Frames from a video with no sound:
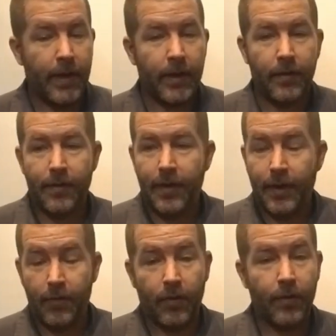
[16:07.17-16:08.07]

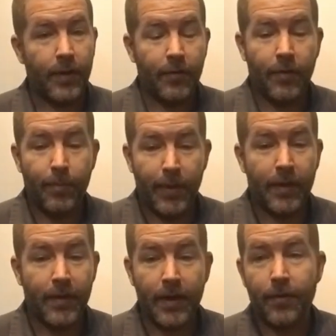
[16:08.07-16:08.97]
It turned into a
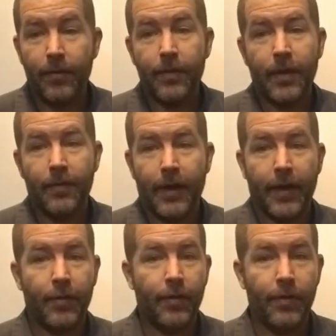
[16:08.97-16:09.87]
big deal because
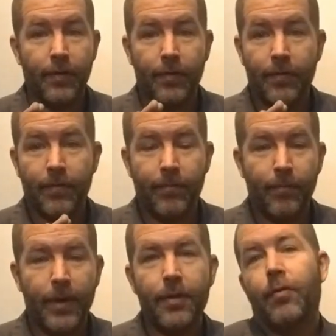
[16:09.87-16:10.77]
I couldn't,
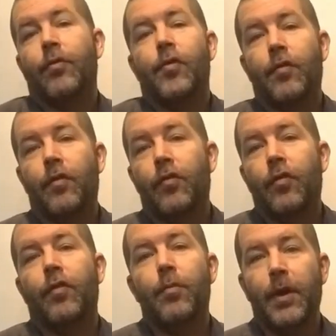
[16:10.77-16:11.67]
well, there were
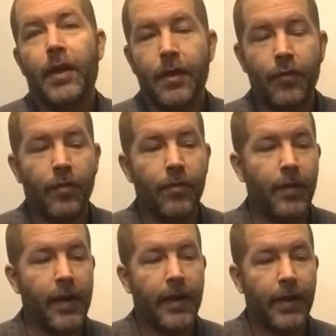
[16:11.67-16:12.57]
just too many
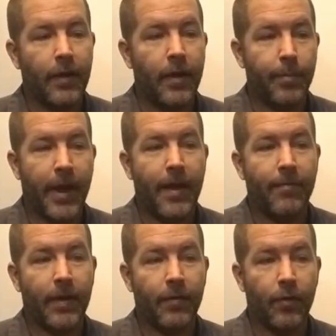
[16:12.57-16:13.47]
issues, and I ended up
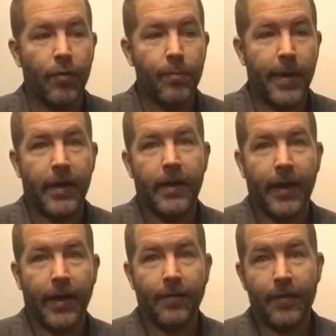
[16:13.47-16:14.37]
having to go buy
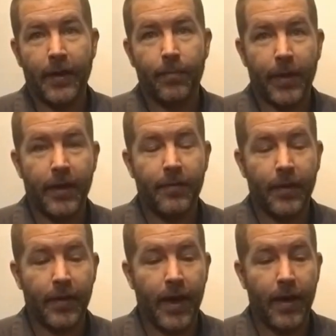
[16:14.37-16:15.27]
a
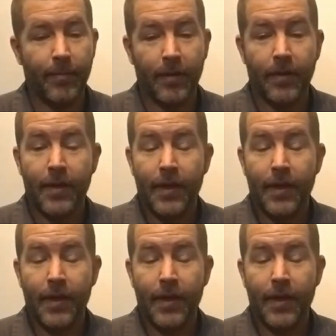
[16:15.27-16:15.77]
sandblasting cabinet.